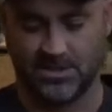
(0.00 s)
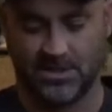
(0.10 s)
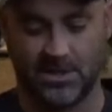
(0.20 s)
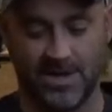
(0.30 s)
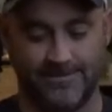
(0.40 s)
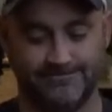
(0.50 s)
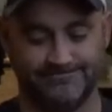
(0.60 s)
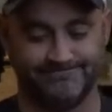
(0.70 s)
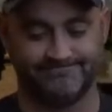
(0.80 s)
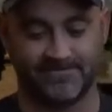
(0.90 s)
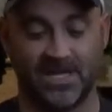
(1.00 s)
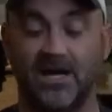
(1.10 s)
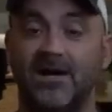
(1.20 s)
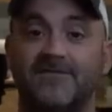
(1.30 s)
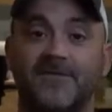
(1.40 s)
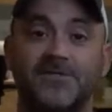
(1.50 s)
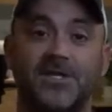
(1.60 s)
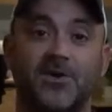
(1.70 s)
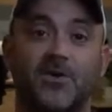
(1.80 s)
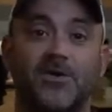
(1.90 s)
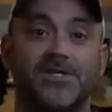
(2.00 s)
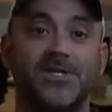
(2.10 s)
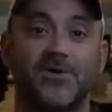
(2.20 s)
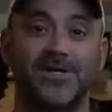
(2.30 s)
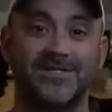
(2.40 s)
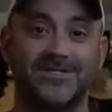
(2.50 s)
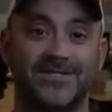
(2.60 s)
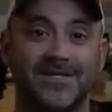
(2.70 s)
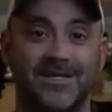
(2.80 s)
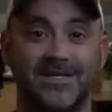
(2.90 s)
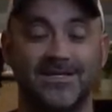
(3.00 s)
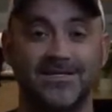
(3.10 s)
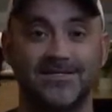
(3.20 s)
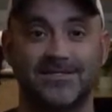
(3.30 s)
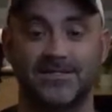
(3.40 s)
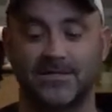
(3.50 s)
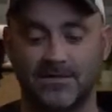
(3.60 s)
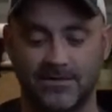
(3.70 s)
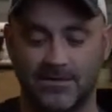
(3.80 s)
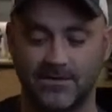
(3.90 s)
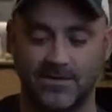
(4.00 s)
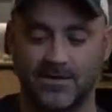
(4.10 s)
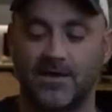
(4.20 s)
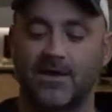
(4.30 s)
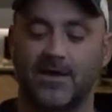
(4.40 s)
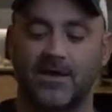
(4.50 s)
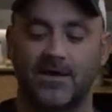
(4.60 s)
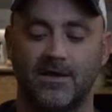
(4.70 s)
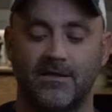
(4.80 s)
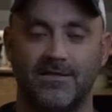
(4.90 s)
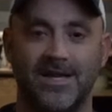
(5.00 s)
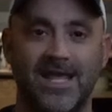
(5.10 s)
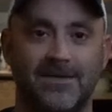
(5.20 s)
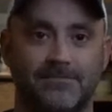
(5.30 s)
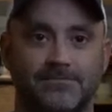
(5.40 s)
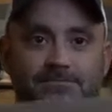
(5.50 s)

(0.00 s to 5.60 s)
All right, first thing you're going to notice is the name.